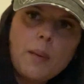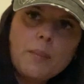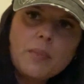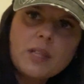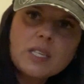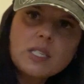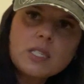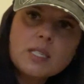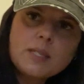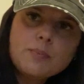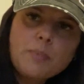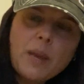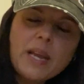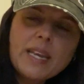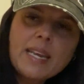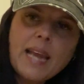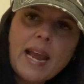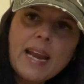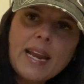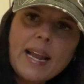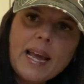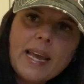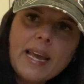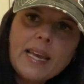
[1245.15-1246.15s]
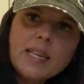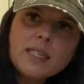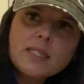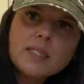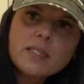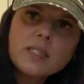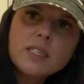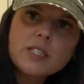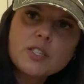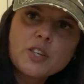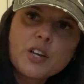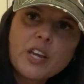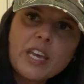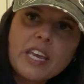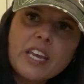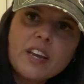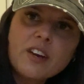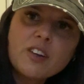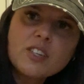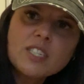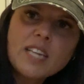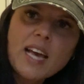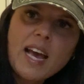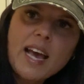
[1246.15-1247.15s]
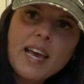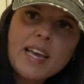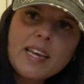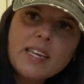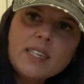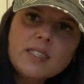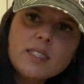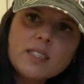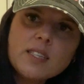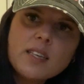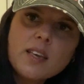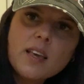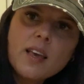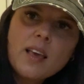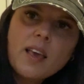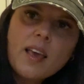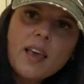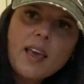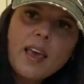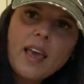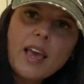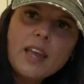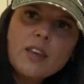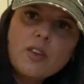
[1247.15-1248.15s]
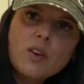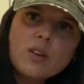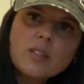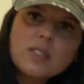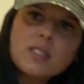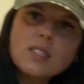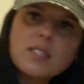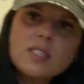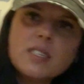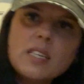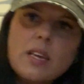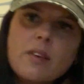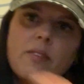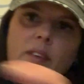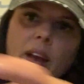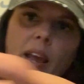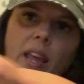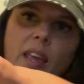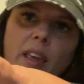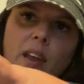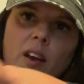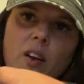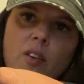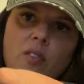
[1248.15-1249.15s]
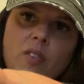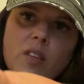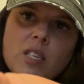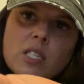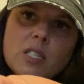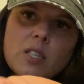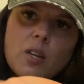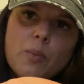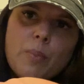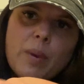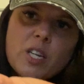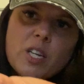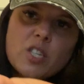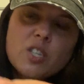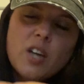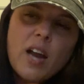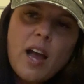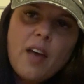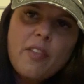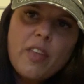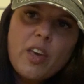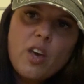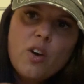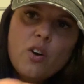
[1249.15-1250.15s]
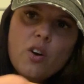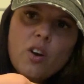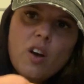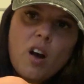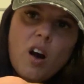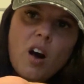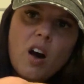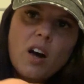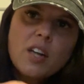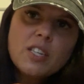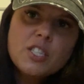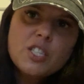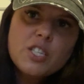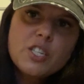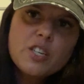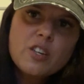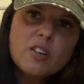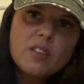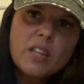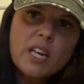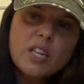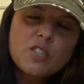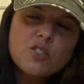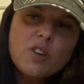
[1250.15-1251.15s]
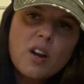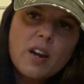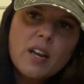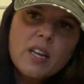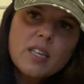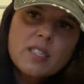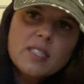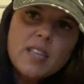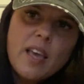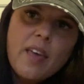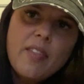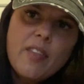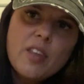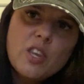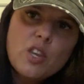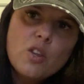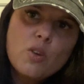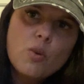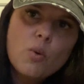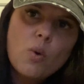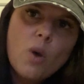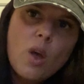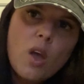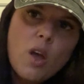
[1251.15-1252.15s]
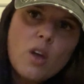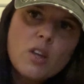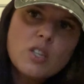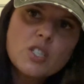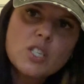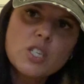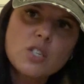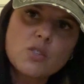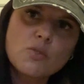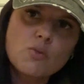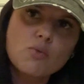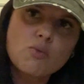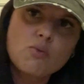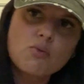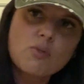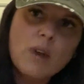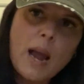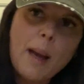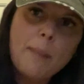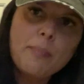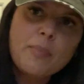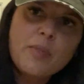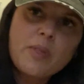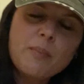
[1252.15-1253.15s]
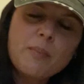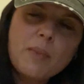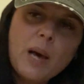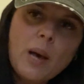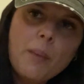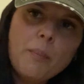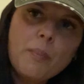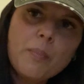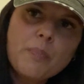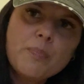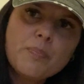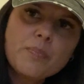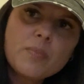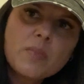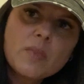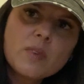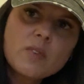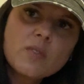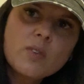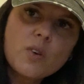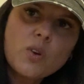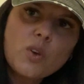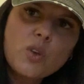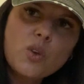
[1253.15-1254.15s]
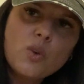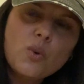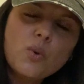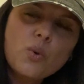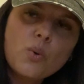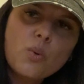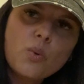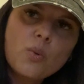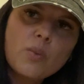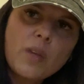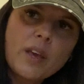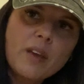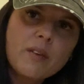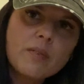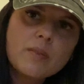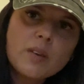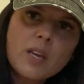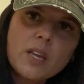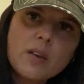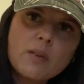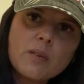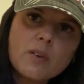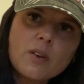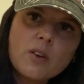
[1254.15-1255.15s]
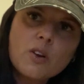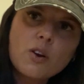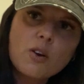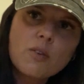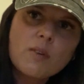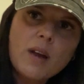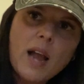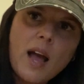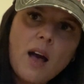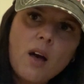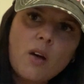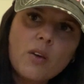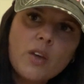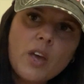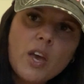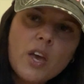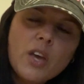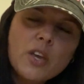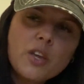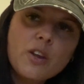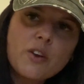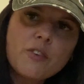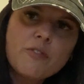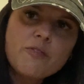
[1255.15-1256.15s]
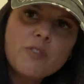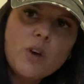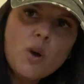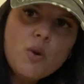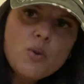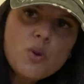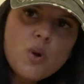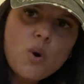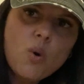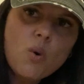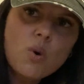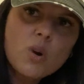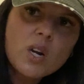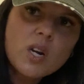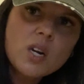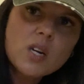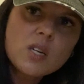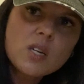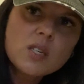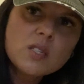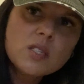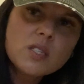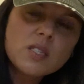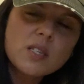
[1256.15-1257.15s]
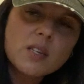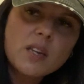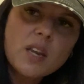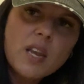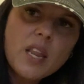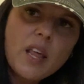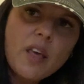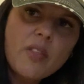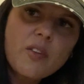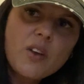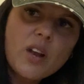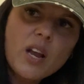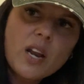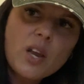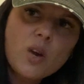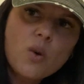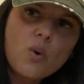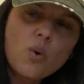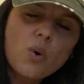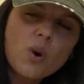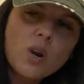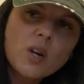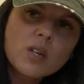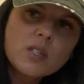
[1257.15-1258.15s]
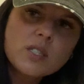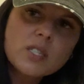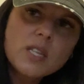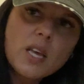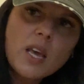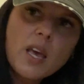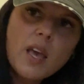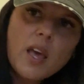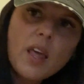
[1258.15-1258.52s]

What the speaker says: This is by Night Eyes. These are gear ties, and you can see right here in this little picture how they hook onto your electronics, and then you just wrap them up so you can corral your phone cords and any other kind of cords.